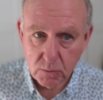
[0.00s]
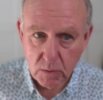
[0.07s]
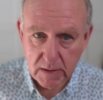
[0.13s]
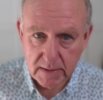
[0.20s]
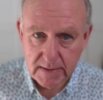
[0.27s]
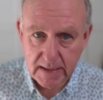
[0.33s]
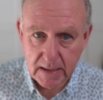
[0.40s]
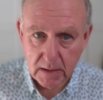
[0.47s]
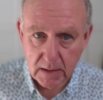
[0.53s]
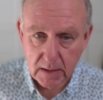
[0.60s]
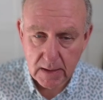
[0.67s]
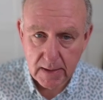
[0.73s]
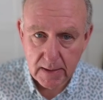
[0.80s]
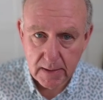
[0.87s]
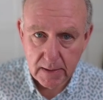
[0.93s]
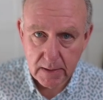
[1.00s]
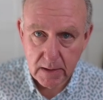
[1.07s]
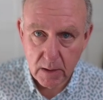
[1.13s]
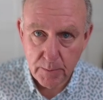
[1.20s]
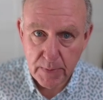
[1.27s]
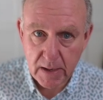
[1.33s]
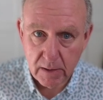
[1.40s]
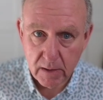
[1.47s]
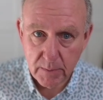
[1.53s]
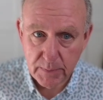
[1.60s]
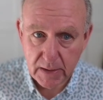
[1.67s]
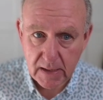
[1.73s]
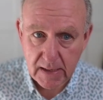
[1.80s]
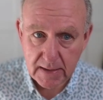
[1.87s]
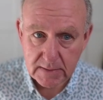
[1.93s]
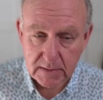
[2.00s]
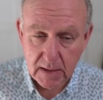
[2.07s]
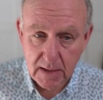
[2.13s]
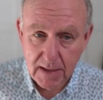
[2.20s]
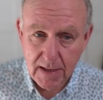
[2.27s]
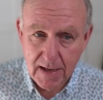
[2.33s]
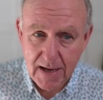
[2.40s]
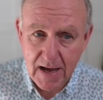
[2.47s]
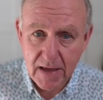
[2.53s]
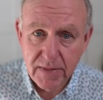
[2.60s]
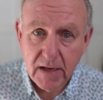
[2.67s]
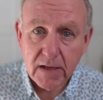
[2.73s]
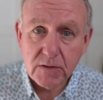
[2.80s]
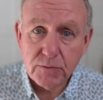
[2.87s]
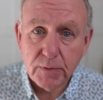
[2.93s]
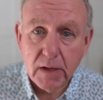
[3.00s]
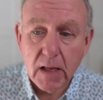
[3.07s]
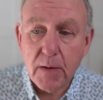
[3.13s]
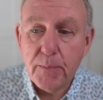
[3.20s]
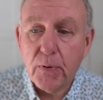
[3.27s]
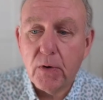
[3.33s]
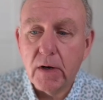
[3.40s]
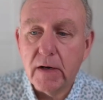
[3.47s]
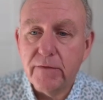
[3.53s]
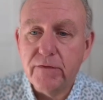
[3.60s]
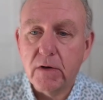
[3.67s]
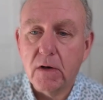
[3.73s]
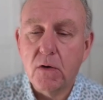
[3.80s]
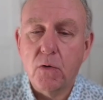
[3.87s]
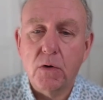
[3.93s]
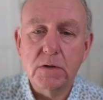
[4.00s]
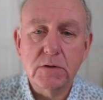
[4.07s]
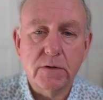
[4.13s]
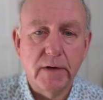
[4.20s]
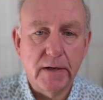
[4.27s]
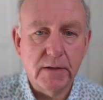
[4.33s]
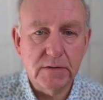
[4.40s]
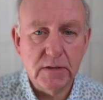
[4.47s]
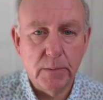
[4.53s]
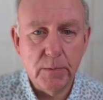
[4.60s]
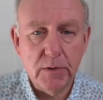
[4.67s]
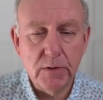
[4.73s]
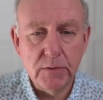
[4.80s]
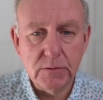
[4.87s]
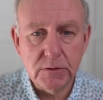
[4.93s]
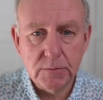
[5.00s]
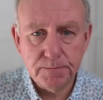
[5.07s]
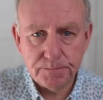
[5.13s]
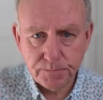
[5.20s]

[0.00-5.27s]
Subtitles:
to tell you about it because I think it's really important if you're a course creator, someone who's